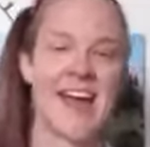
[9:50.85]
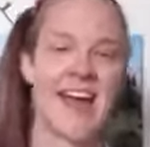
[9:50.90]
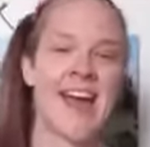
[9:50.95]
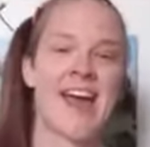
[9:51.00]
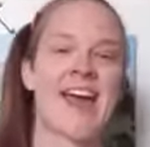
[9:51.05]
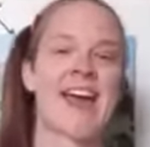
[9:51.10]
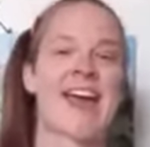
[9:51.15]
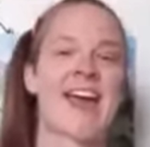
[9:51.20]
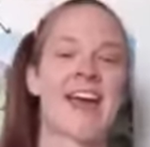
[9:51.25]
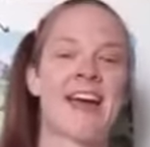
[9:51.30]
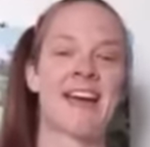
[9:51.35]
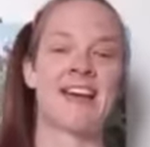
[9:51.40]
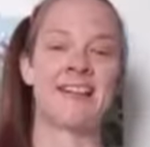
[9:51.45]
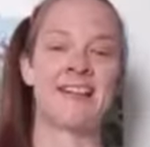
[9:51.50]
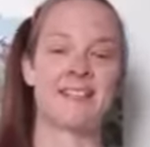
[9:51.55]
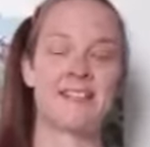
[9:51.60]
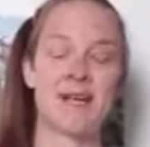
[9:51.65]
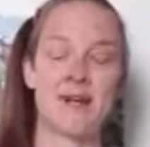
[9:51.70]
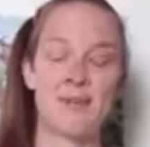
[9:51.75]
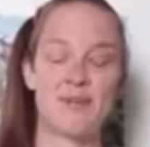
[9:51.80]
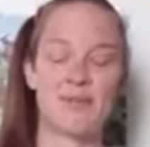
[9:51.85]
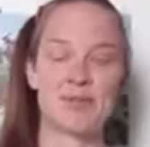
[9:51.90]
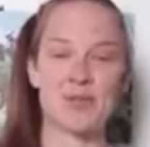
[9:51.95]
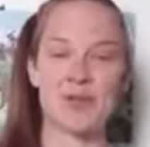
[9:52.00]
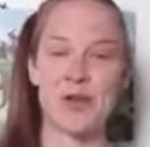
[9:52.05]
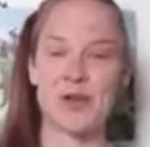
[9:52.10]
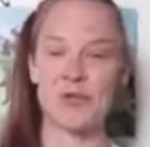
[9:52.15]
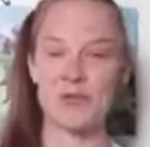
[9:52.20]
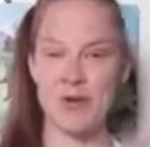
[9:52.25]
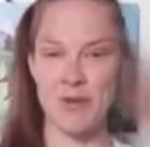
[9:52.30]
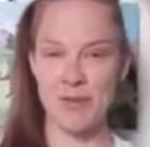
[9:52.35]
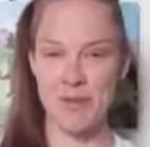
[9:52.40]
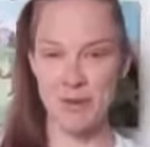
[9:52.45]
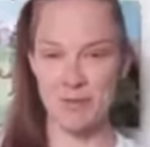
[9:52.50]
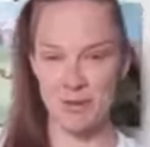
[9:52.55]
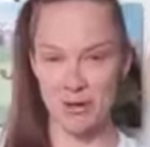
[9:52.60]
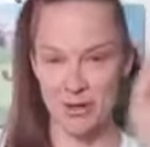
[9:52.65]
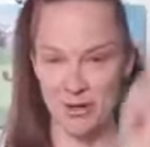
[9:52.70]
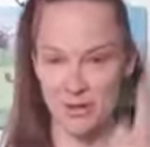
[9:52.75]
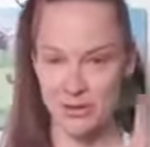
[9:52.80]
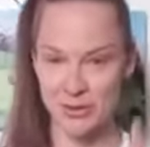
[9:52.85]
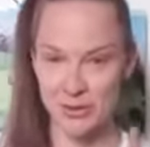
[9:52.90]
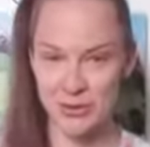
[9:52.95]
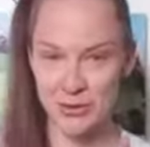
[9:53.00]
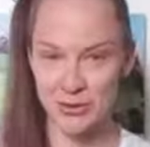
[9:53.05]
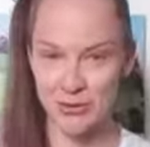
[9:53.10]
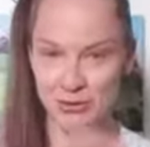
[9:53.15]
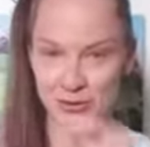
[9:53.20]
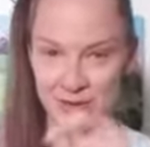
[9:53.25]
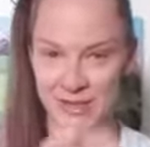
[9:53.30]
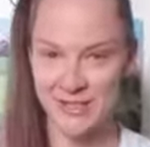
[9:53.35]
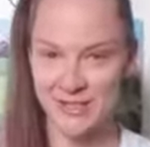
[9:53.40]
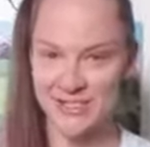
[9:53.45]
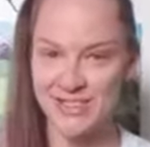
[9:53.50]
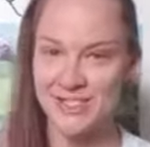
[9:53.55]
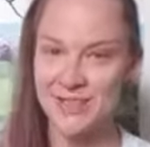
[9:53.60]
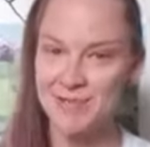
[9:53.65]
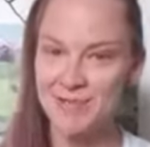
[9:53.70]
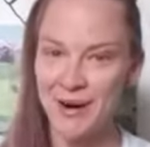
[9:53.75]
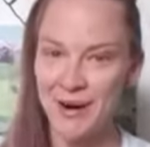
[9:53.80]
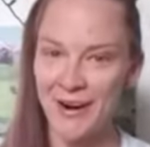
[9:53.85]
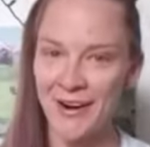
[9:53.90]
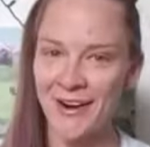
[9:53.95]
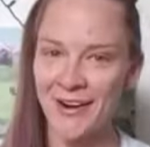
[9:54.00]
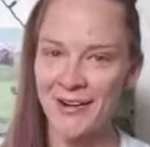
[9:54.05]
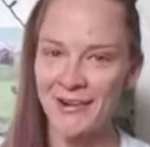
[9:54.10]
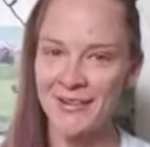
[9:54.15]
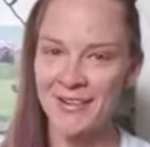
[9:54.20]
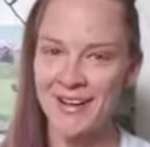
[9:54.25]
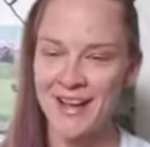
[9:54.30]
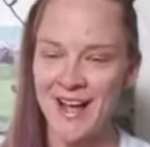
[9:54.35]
And remember to tune in tomorrow.